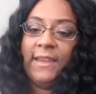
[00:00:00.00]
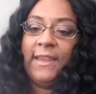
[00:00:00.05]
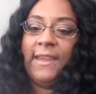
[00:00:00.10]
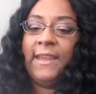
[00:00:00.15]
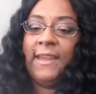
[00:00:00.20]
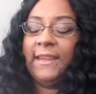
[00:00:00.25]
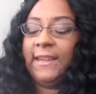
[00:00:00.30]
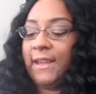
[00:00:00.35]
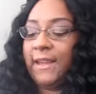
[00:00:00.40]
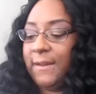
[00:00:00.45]

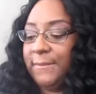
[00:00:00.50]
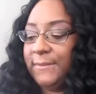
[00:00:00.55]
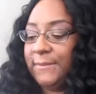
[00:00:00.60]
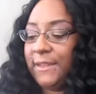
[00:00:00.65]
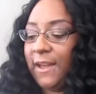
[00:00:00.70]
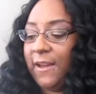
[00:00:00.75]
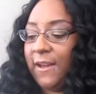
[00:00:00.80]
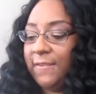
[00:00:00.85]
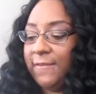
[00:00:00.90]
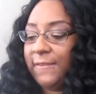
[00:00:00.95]
it comes
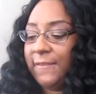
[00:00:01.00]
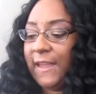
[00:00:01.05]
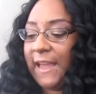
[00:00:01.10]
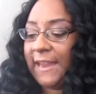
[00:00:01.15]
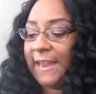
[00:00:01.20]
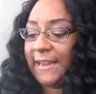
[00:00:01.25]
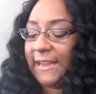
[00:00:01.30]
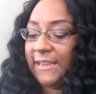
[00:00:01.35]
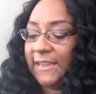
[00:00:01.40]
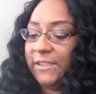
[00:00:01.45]
off
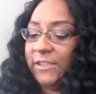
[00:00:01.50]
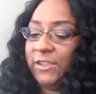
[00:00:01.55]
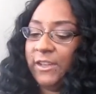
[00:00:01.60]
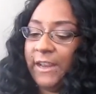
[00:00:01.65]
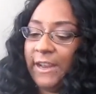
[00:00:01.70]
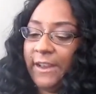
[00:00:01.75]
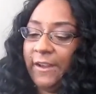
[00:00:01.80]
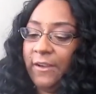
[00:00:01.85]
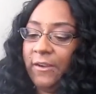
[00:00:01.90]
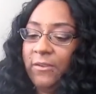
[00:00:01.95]
like a
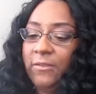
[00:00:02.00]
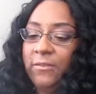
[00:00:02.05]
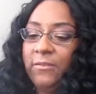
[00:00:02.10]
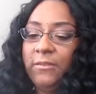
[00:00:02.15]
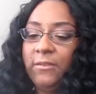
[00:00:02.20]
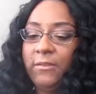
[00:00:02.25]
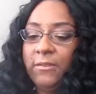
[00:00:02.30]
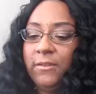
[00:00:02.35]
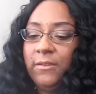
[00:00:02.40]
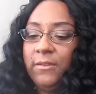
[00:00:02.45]
gel,